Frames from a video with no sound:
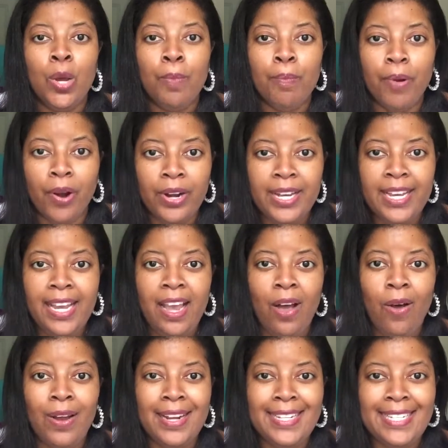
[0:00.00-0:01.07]
burning it
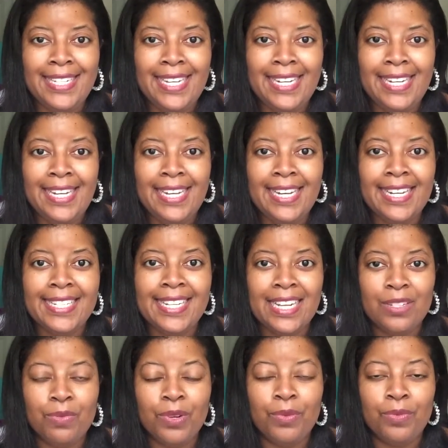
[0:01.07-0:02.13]
on a CD, because
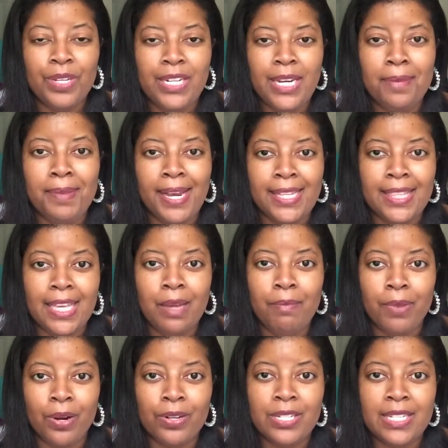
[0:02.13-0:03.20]
that's what we did back
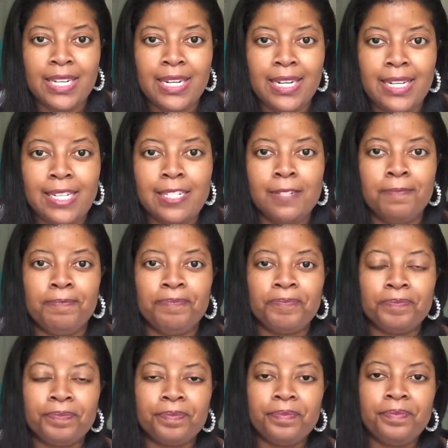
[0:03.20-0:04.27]
then, burn CDs,
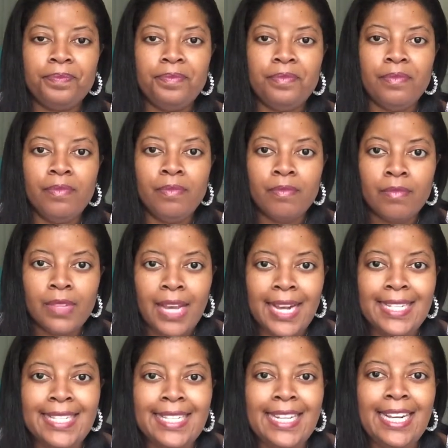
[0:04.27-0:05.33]

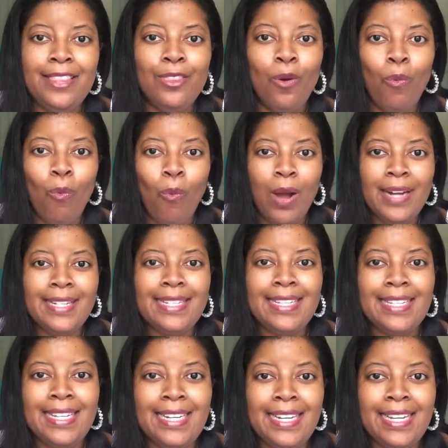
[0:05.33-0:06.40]
and send the one
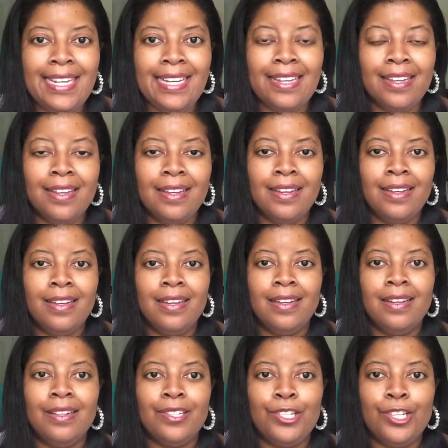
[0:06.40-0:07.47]
CD
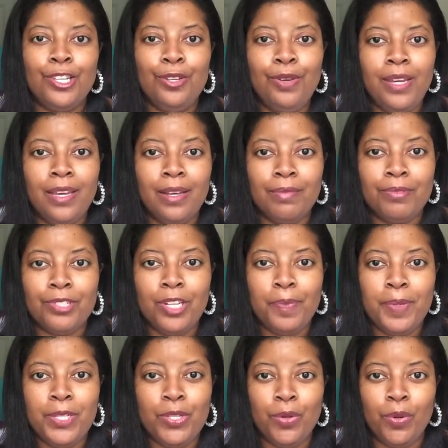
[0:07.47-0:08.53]
to him,
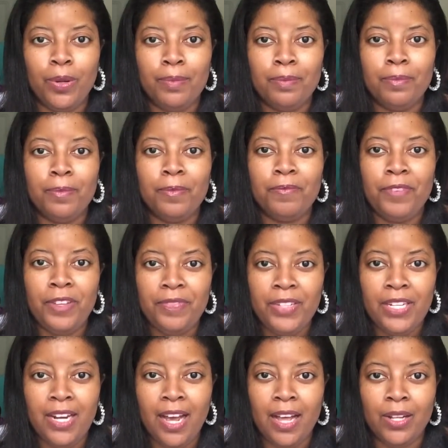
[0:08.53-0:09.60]
ship it to him.
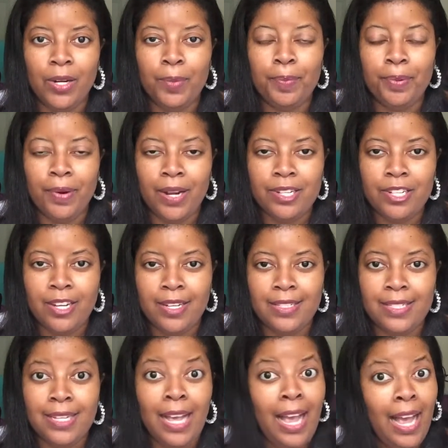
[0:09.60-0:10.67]
$50
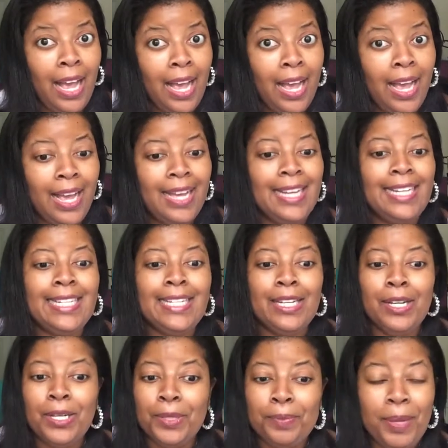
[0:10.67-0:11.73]
project.
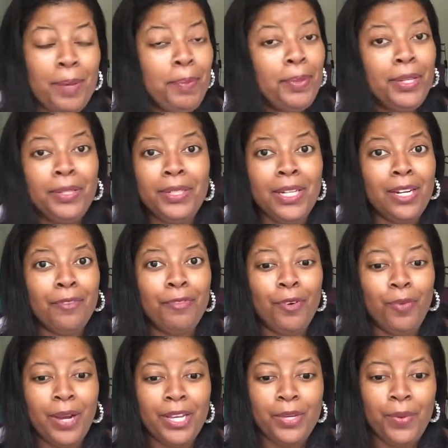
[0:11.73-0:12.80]
People are looking
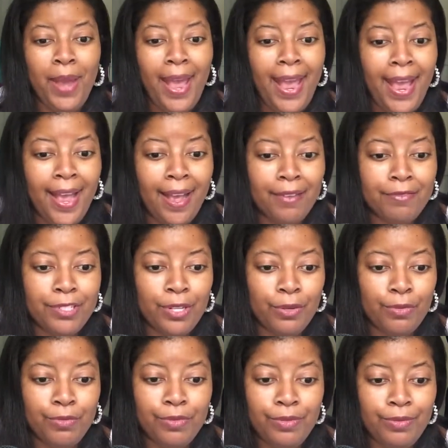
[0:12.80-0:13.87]
for what you have,
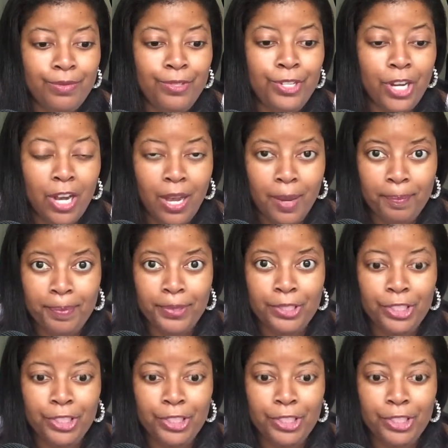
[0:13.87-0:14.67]
so jump.